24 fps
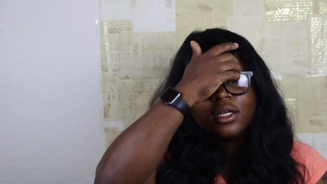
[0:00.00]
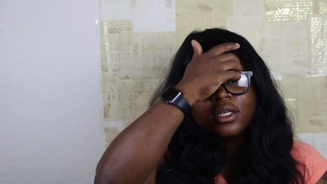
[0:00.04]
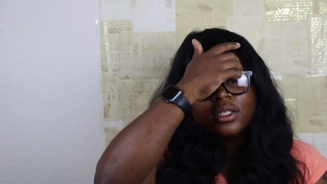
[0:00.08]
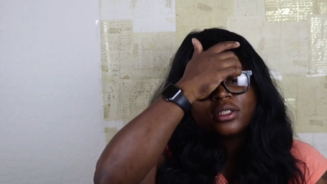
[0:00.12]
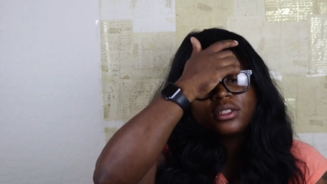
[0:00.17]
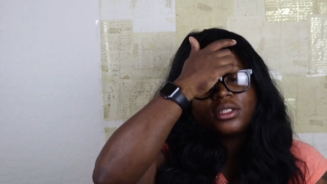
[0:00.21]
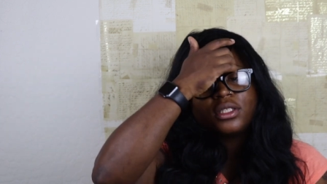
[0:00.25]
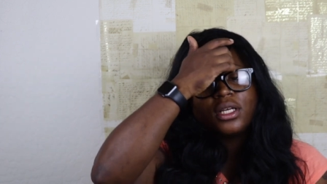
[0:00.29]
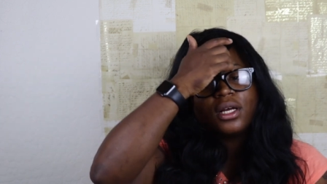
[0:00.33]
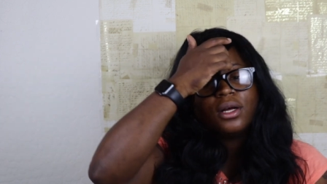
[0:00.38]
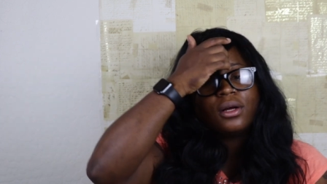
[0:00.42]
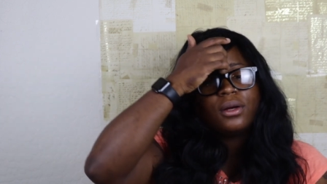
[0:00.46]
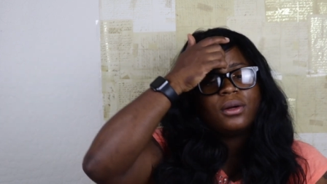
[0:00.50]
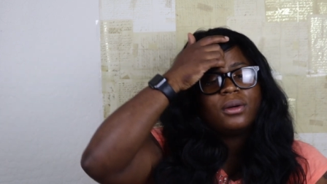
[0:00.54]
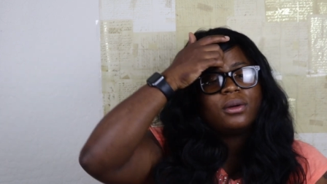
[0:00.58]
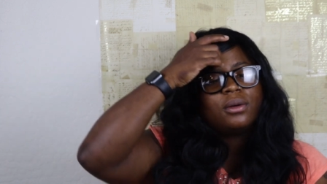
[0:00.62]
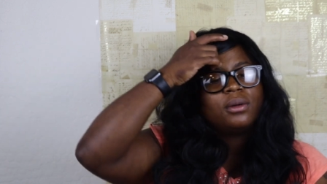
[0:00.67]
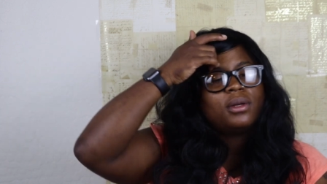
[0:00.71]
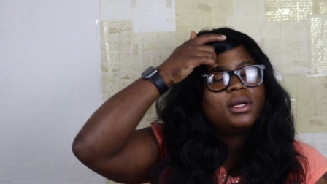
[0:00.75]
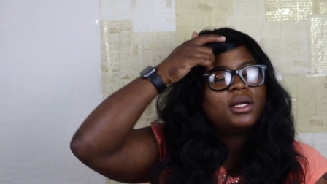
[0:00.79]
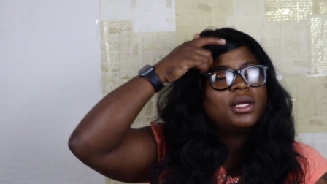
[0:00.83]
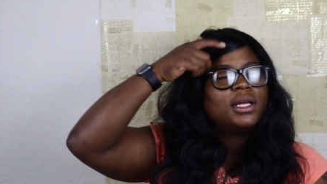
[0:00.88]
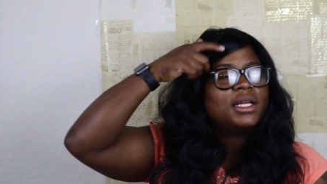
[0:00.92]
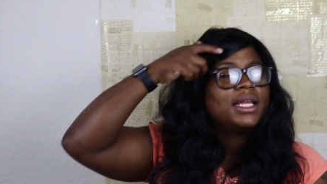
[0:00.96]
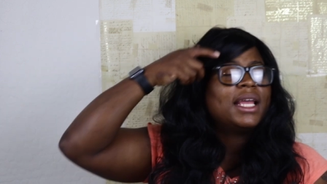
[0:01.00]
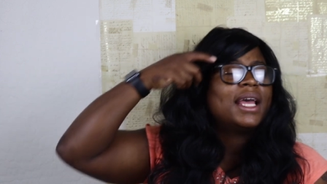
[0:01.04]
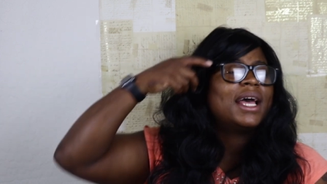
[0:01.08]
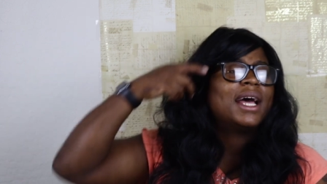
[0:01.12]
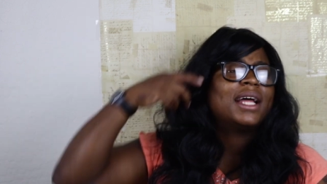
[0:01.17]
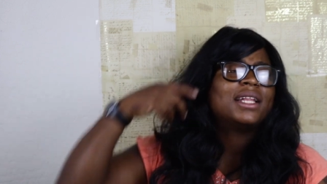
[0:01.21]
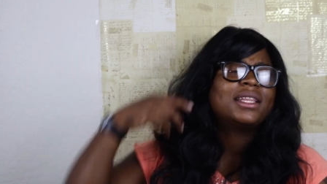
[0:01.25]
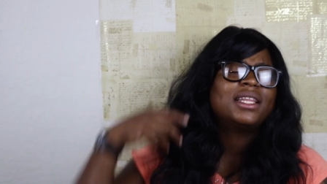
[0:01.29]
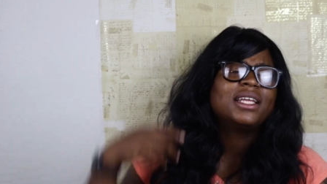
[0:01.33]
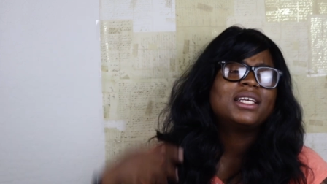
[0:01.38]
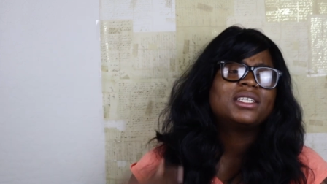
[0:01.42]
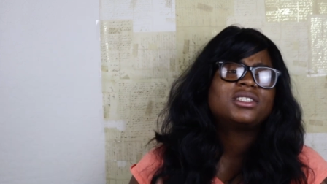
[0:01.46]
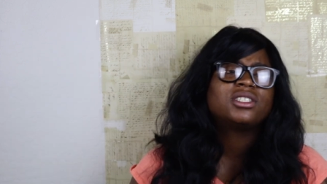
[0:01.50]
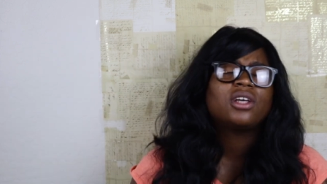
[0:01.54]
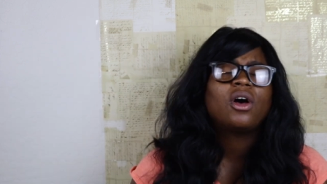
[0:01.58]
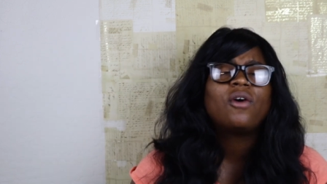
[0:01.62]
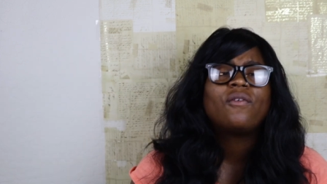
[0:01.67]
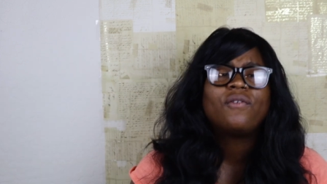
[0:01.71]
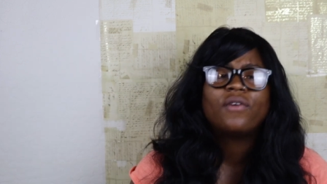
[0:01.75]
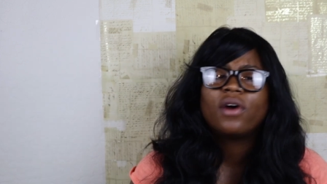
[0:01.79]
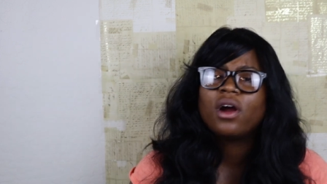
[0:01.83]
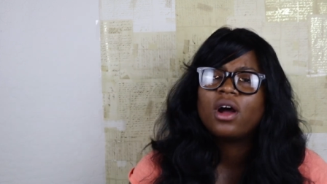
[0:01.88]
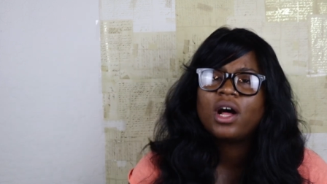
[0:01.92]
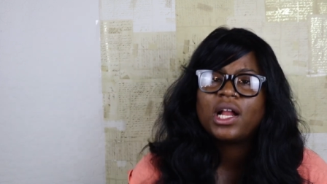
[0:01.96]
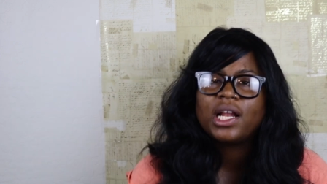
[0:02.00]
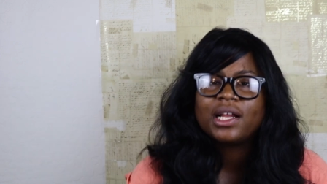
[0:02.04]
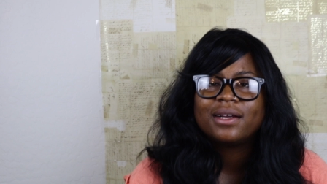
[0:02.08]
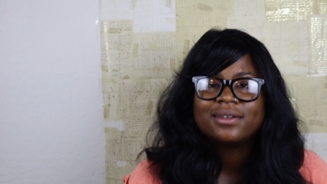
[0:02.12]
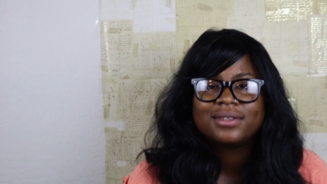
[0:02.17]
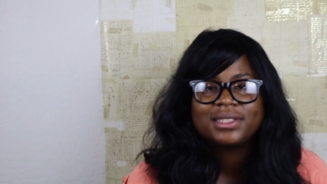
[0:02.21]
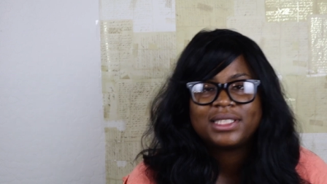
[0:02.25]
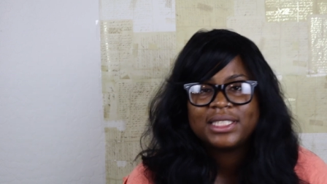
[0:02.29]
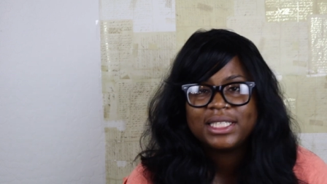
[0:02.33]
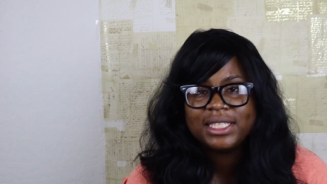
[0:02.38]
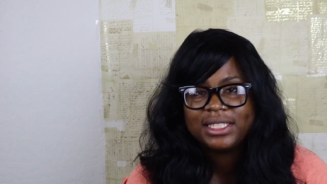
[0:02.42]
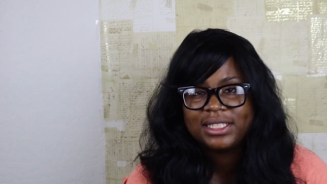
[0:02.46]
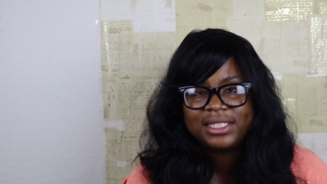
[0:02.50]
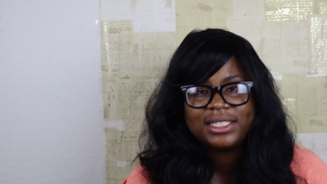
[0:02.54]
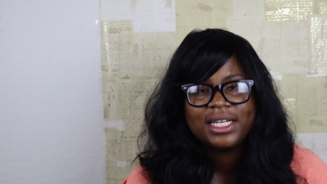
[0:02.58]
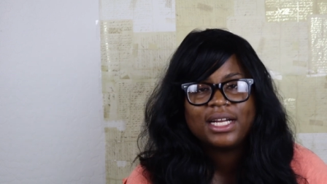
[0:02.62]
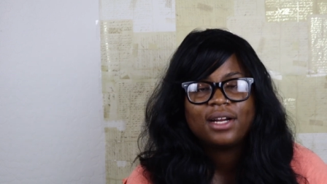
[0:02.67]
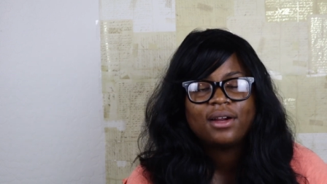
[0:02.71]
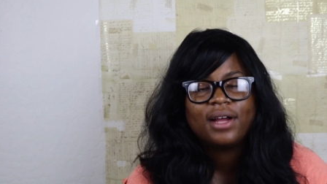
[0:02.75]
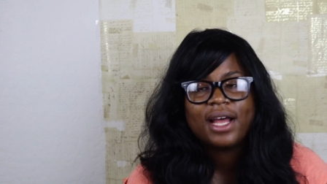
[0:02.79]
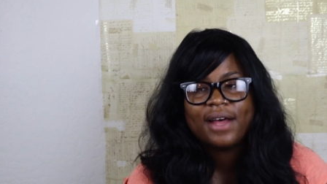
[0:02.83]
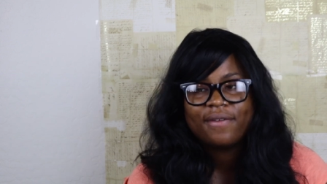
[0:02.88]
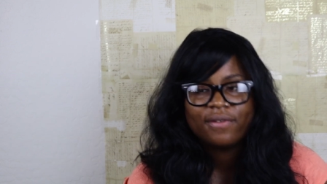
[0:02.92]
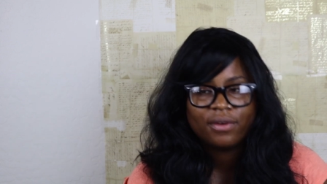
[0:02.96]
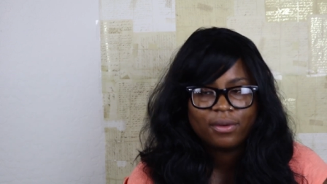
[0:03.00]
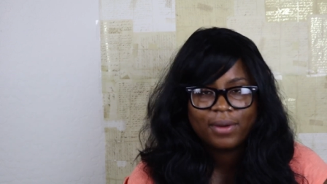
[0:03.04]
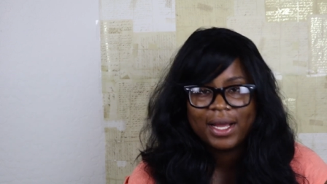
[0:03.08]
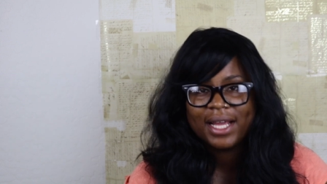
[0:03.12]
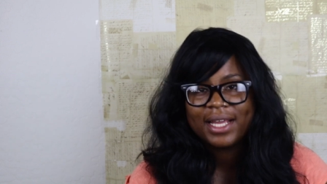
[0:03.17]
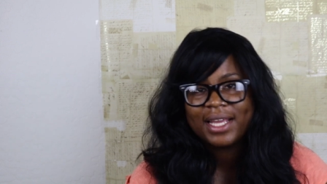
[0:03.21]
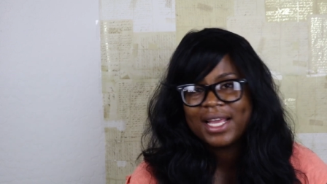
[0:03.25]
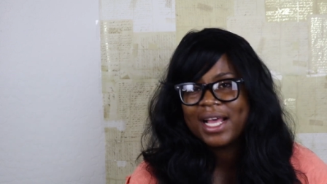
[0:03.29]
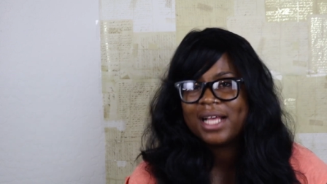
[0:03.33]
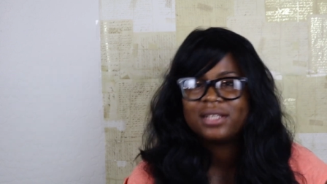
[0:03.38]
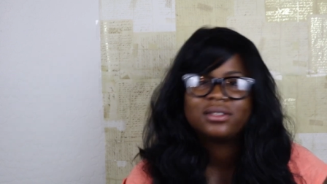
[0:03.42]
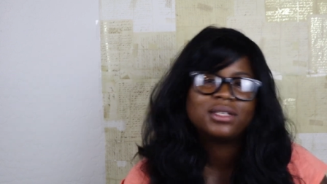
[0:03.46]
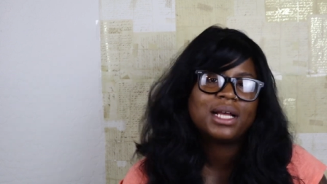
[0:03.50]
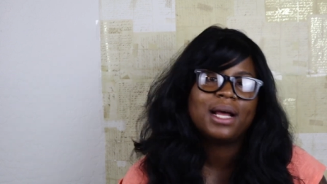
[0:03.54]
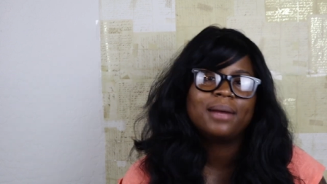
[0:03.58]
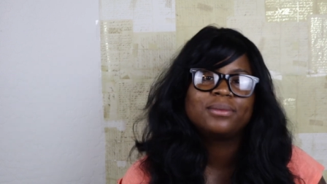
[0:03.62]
So, yeah, I think so far all I've seen is they don't have a White Castle.